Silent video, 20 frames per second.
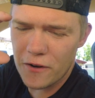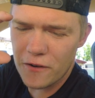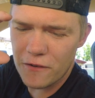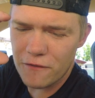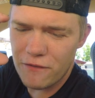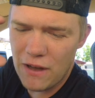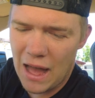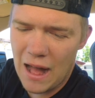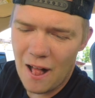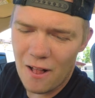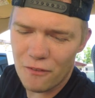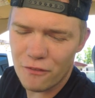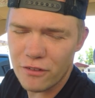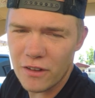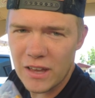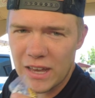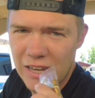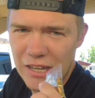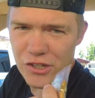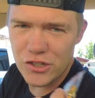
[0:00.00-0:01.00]
valve,
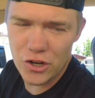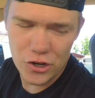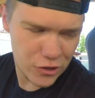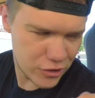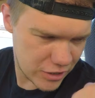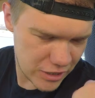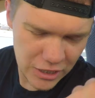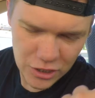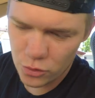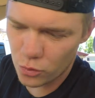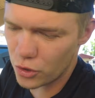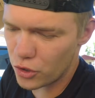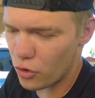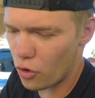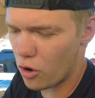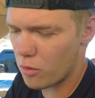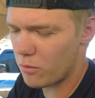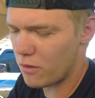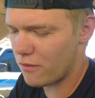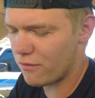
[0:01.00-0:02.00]
and turns it into a
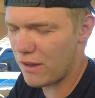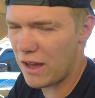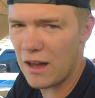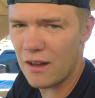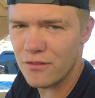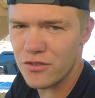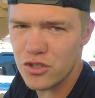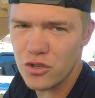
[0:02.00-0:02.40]
normal valve,